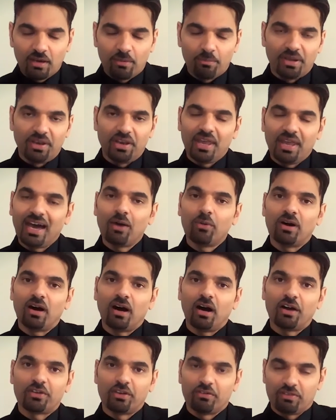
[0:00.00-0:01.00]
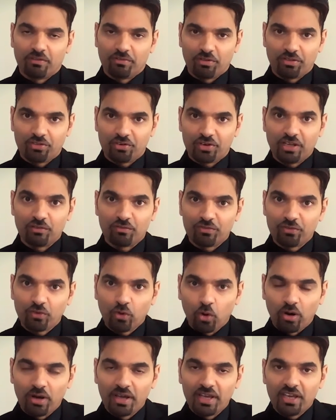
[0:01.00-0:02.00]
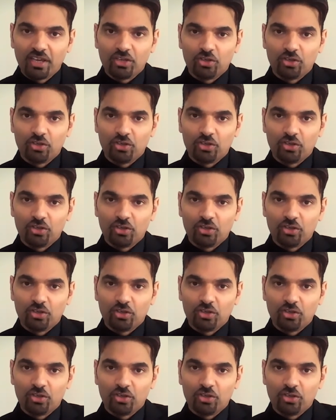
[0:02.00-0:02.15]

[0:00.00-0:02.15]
but now at RQF level 3 and 4,